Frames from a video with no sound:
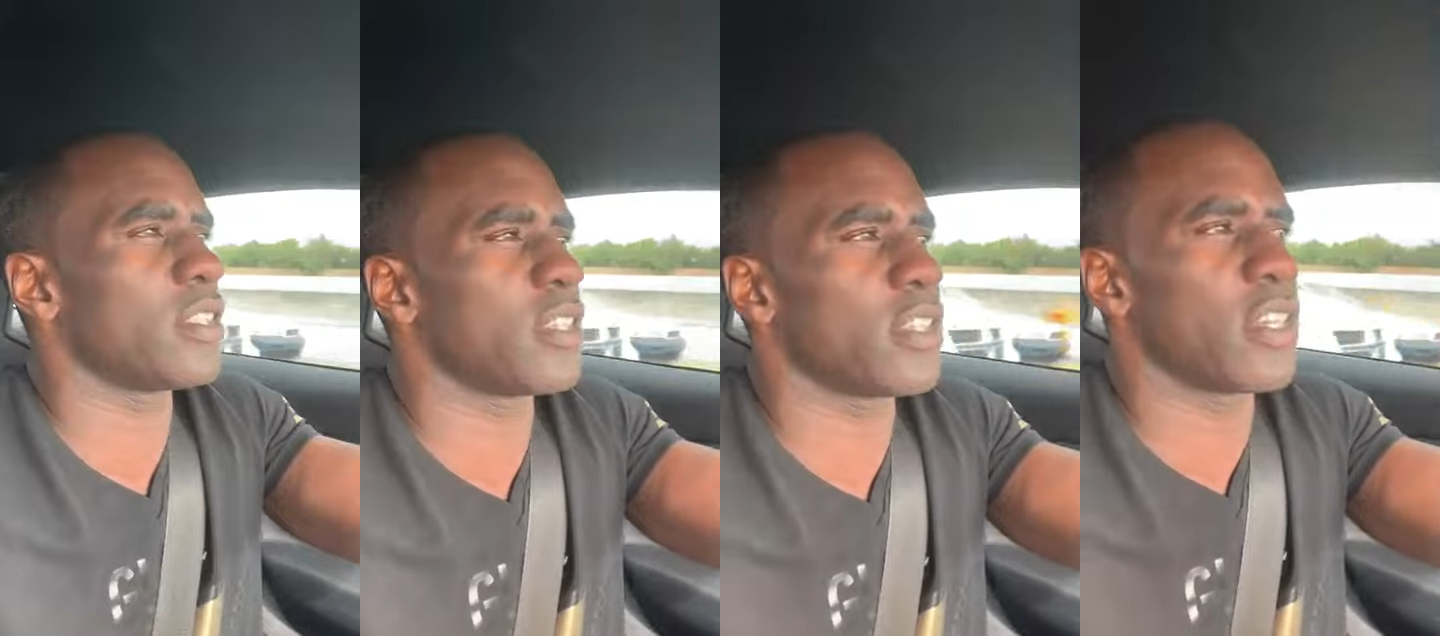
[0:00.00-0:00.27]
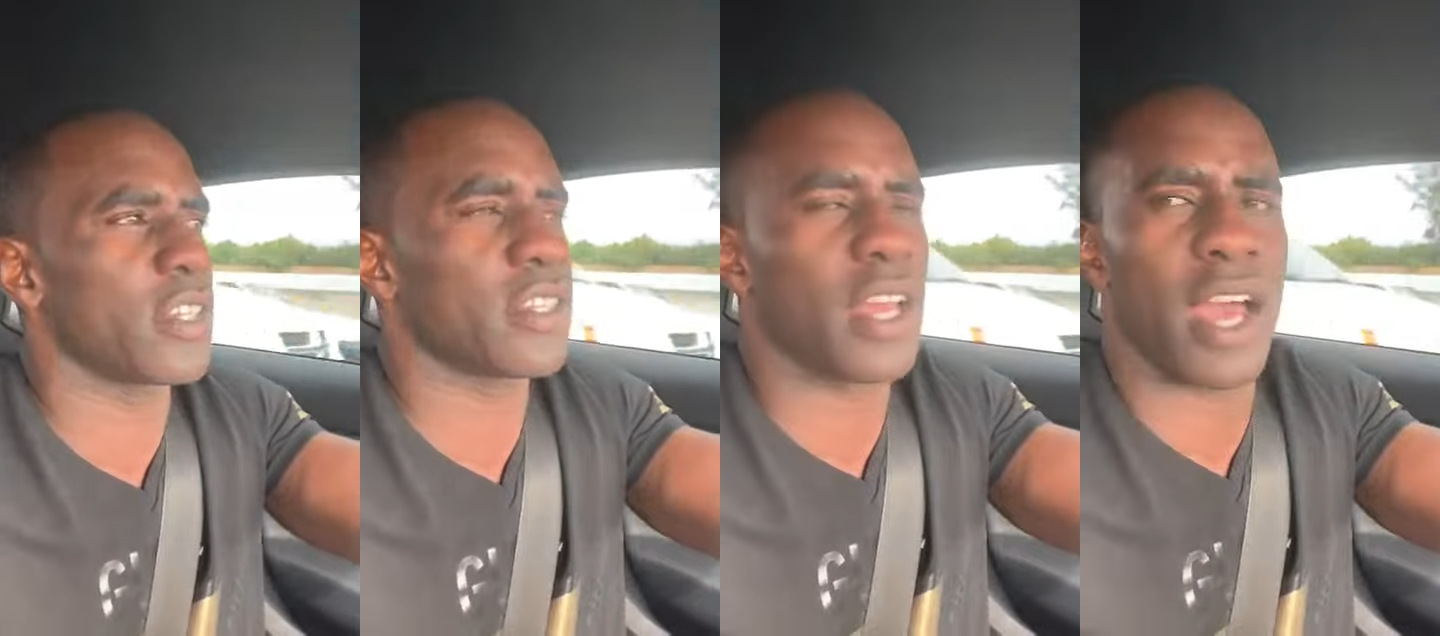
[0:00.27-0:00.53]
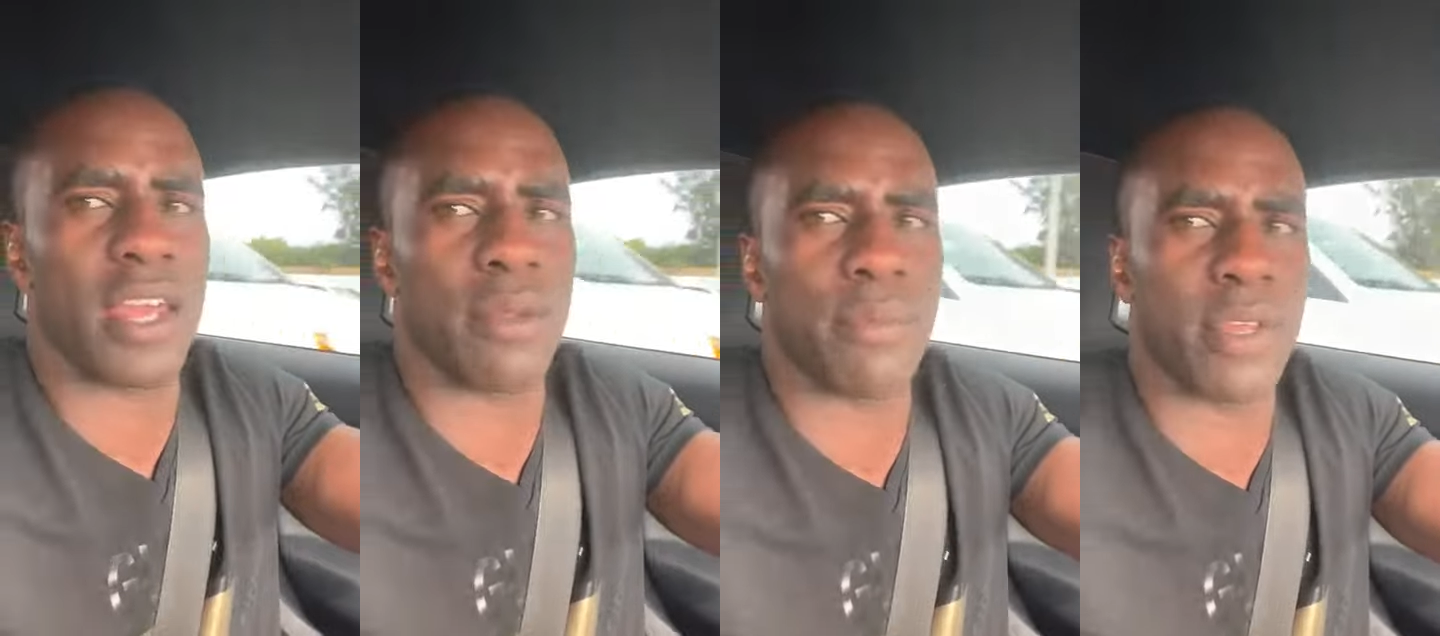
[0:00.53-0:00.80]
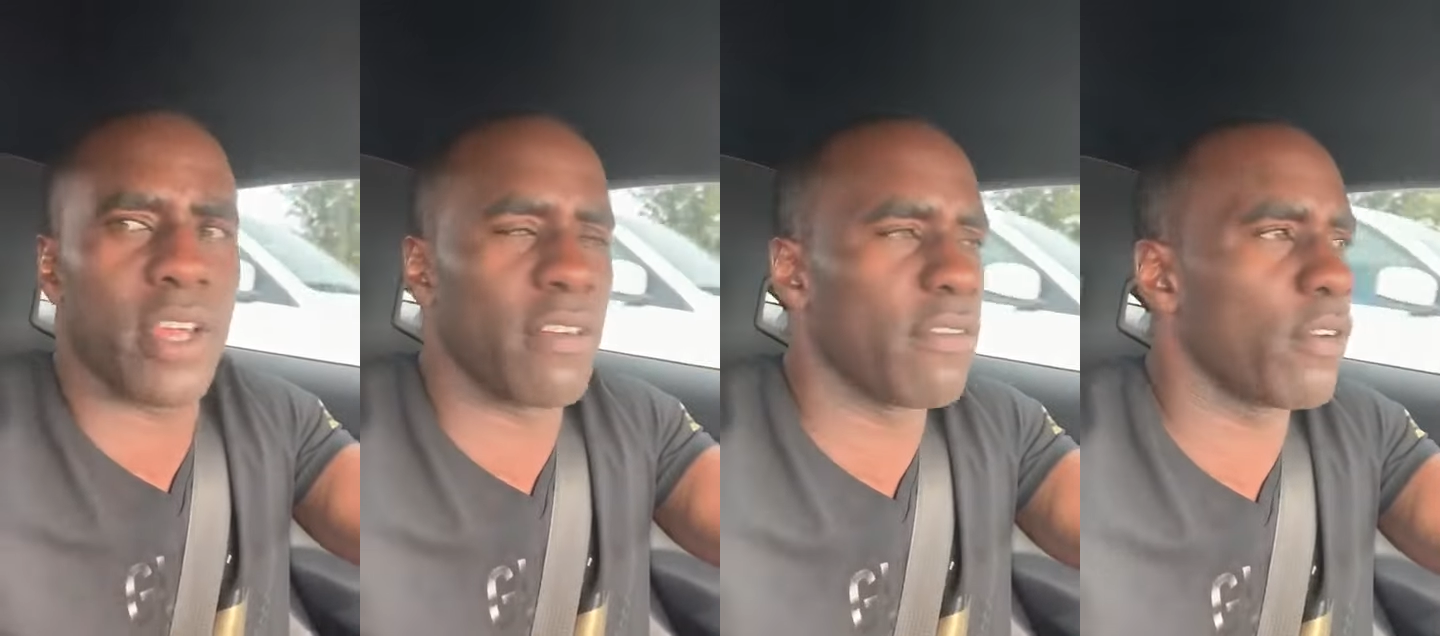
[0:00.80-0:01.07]
to just kind of
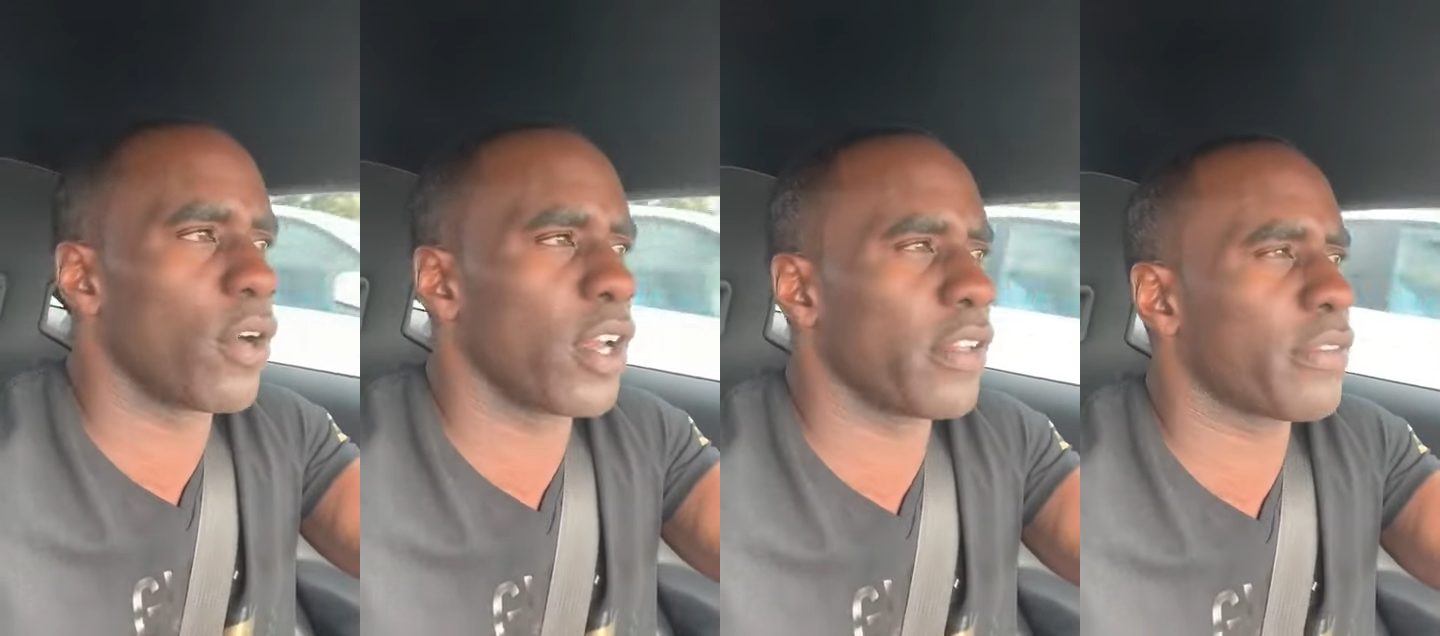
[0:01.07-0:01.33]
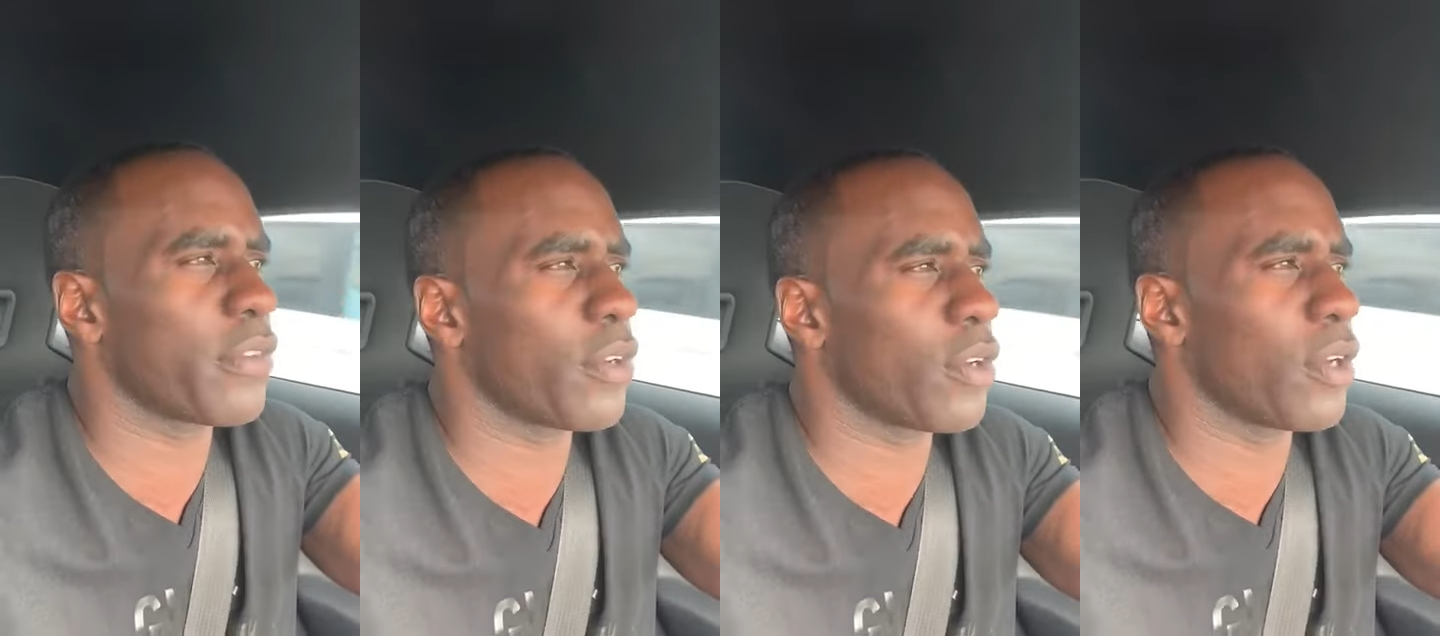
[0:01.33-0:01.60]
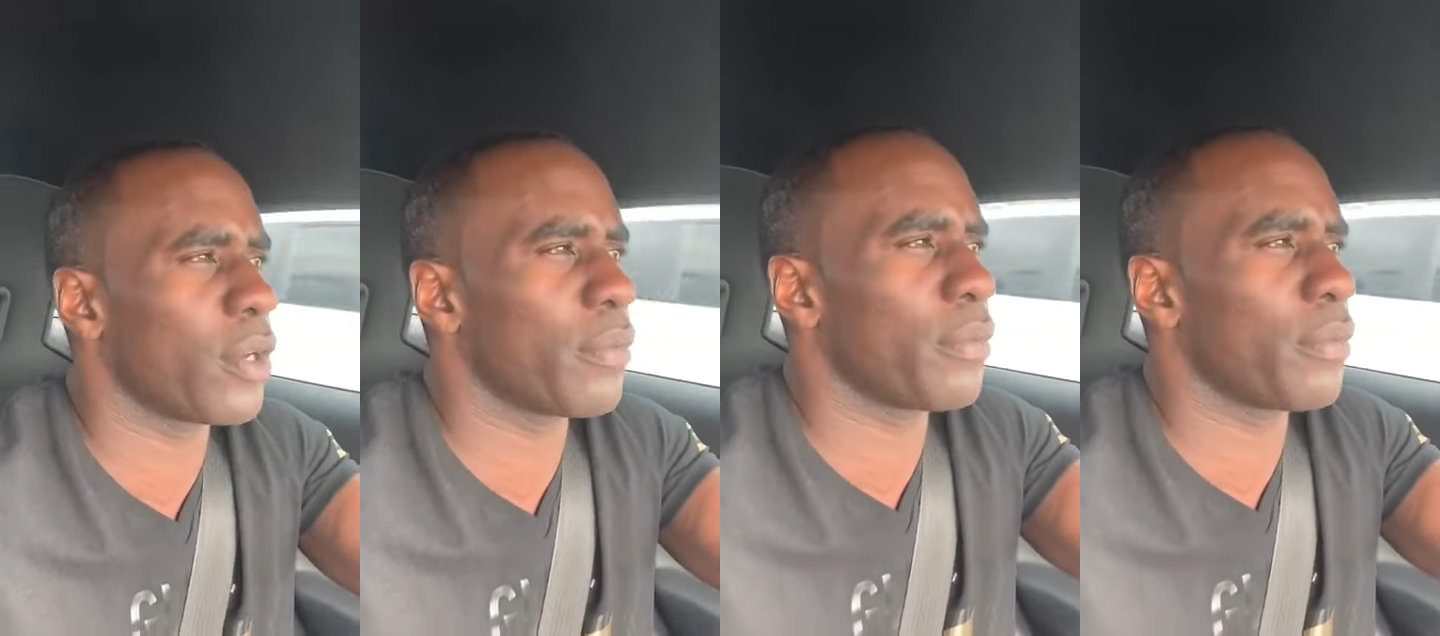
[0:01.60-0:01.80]
be a voice for